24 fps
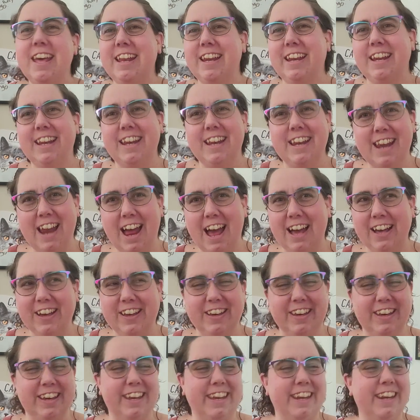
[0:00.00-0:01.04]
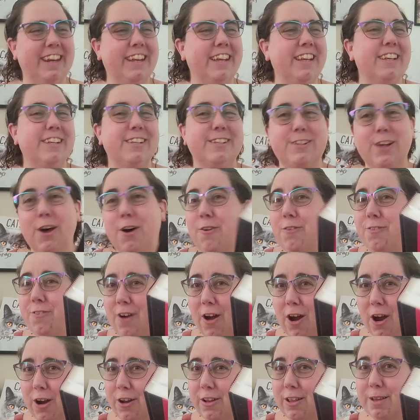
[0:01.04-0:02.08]
not good. So
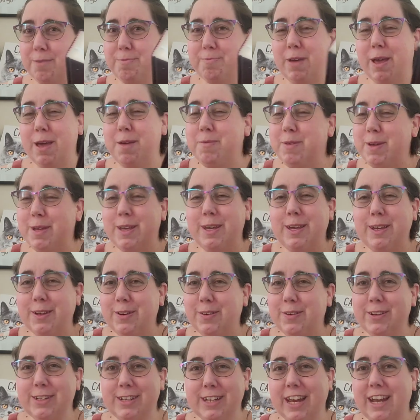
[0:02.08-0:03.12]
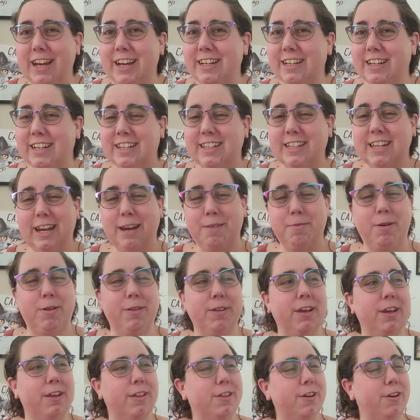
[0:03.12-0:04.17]
far, like, maybe it'll change. Like I said, I'm
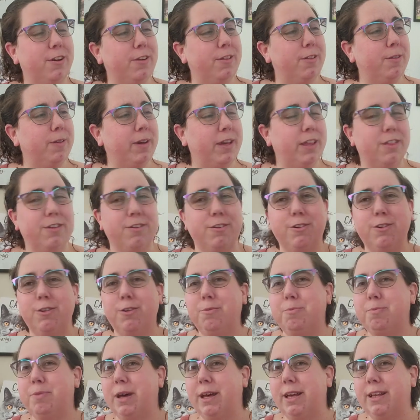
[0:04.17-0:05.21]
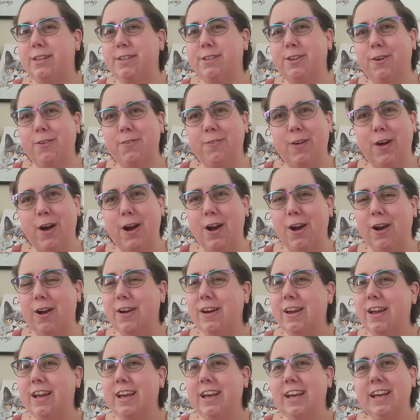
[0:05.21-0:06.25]
only a third of the way through, but so far,
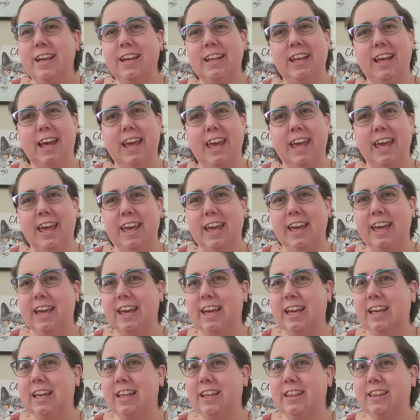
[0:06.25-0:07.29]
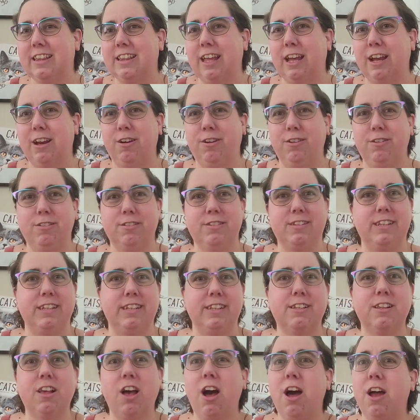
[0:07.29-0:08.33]
like there's
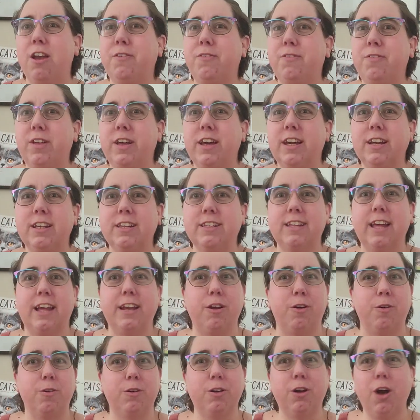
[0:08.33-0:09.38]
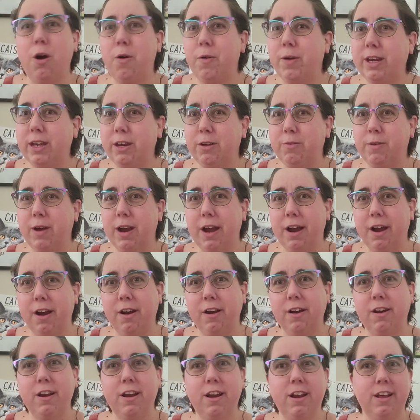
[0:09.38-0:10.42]
these conflicts that don't go
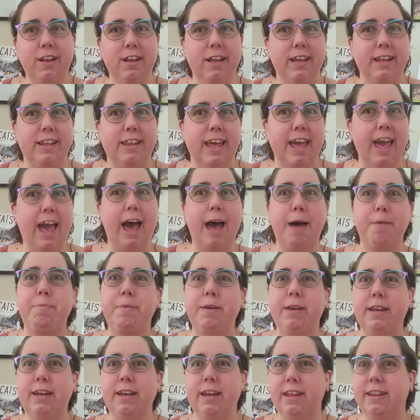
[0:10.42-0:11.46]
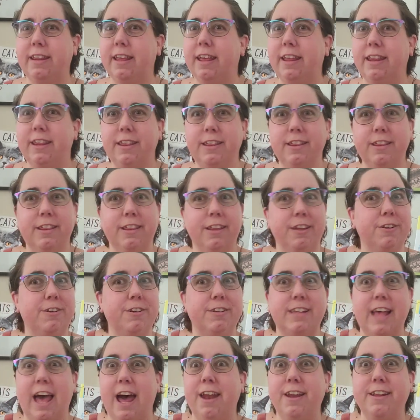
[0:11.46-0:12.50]
anywhere like they happen and then they're
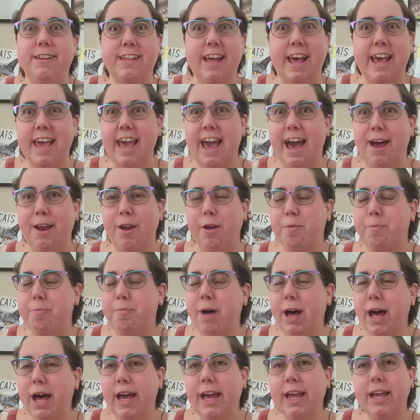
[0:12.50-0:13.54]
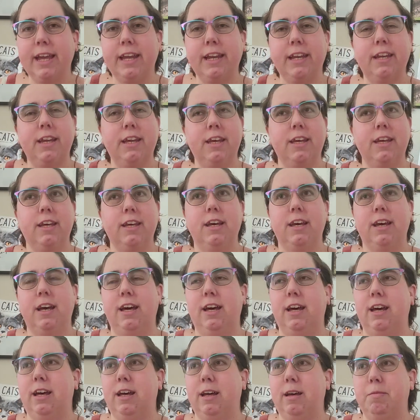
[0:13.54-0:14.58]
just out of sight out of mind
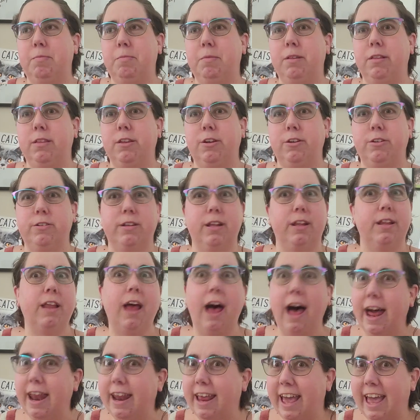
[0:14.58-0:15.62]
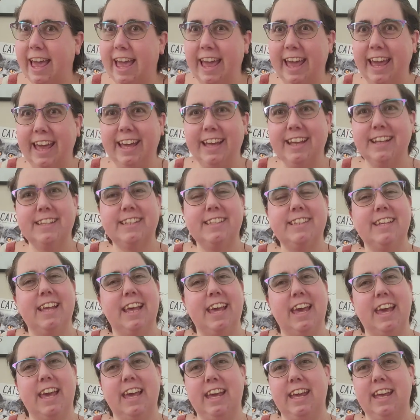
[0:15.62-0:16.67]
um, there's a lot of inks
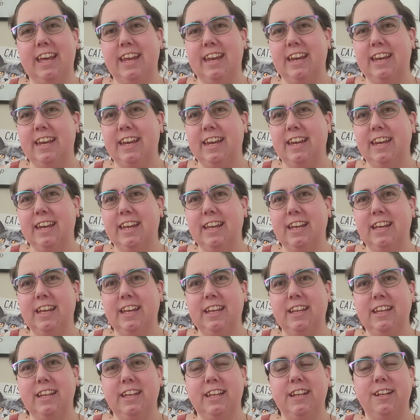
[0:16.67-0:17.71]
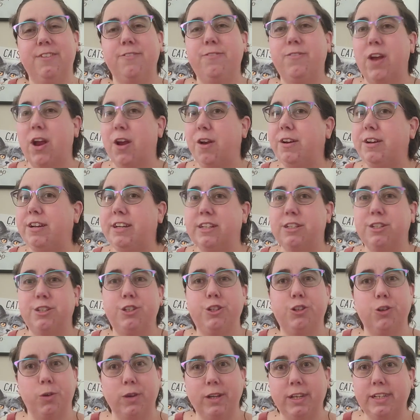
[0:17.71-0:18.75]
and it's very
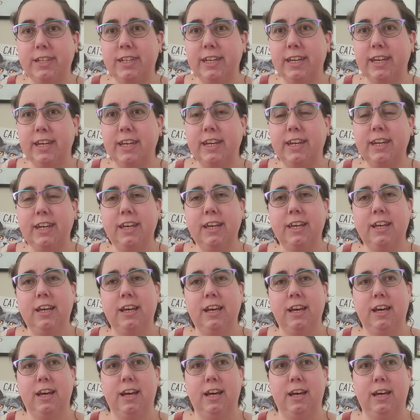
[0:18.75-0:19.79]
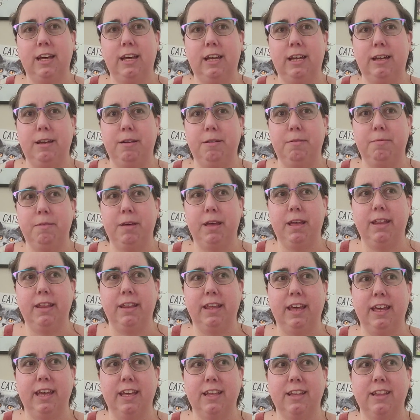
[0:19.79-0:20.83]
disjointed. Um, and
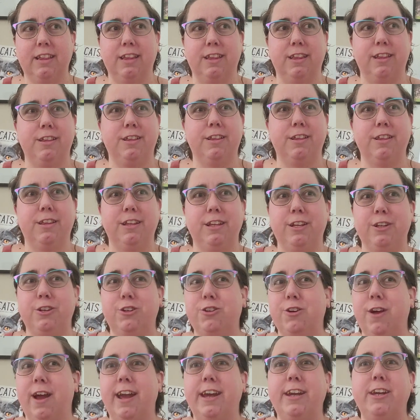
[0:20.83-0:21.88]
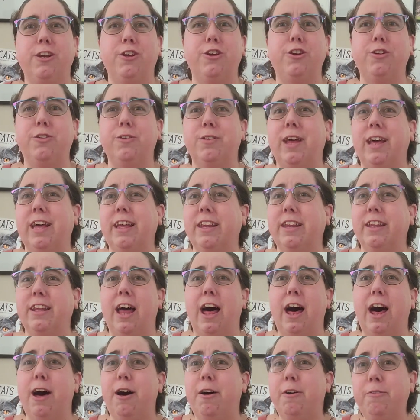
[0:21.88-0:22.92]
like he's trying to do like
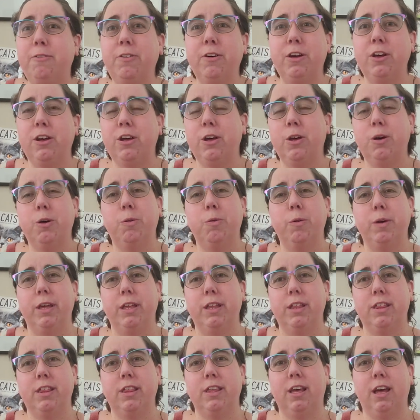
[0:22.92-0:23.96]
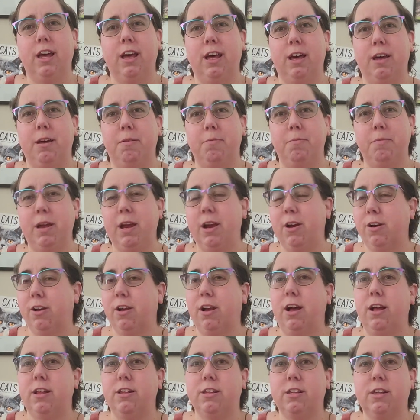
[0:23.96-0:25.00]
love with um,
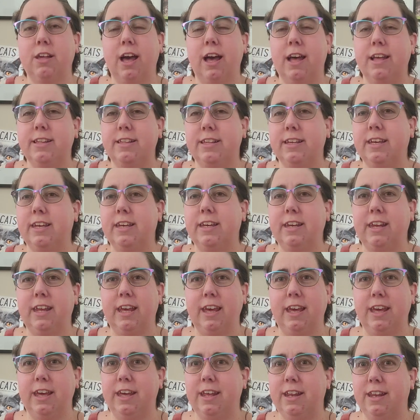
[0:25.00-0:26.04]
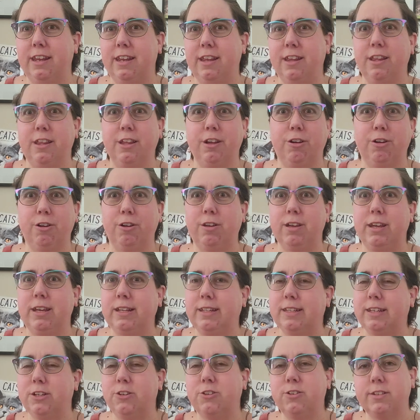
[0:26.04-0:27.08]
Eragon's cousin and the girl
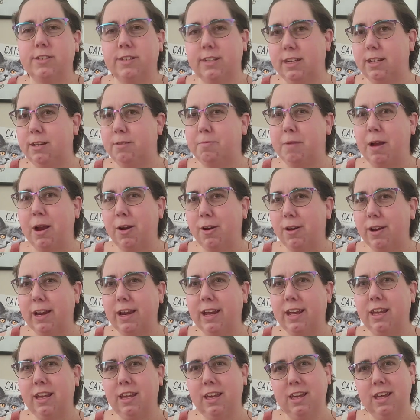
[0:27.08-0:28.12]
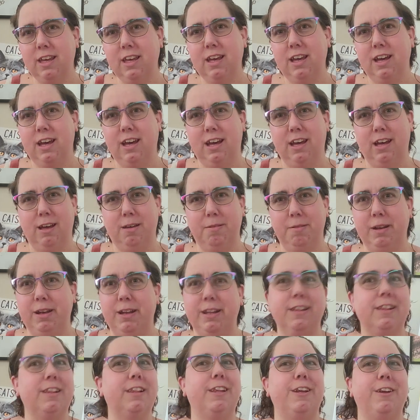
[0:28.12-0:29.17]
he's interested in marrying. Um, and
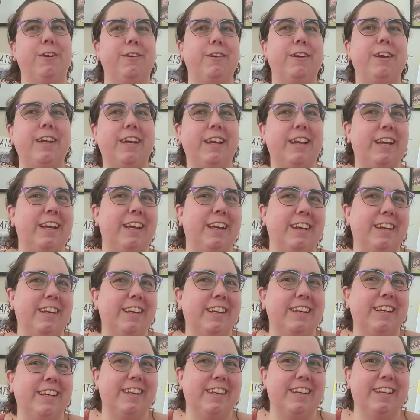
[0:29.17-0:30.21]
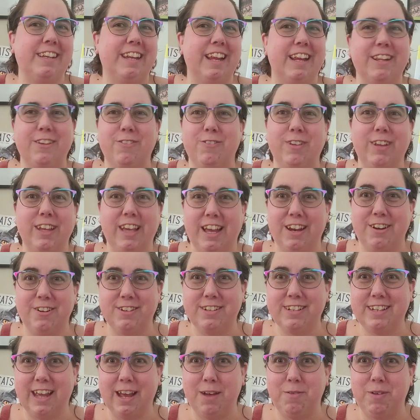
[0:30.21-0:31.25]
it's clear he doesn't really
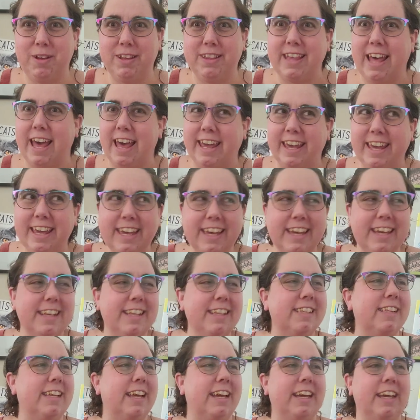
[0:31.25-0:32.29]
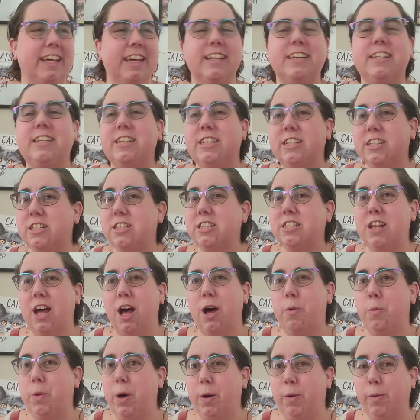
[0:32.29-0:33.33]
understand what that is. Like, it's just
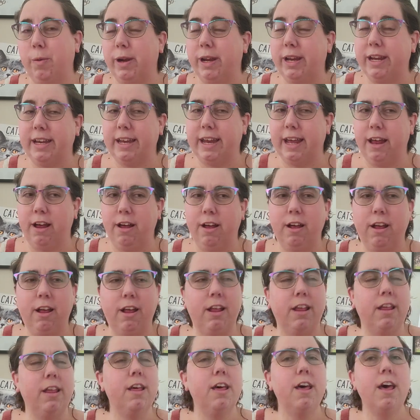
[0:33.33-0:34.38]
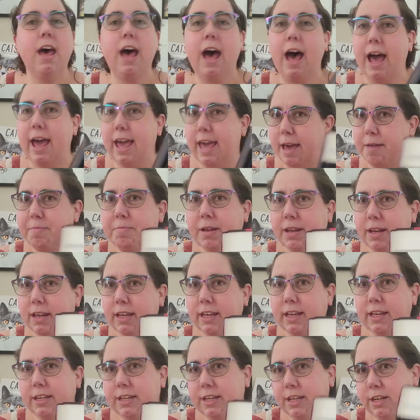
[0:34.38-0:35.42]
not well written at all. I am going
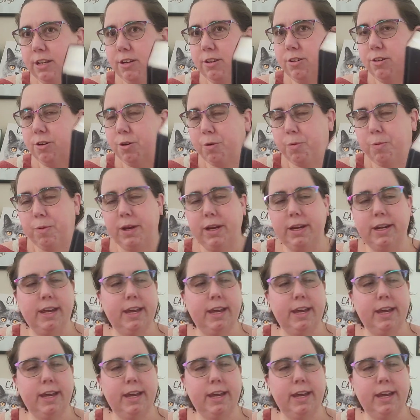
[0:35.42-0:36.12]
to continue to read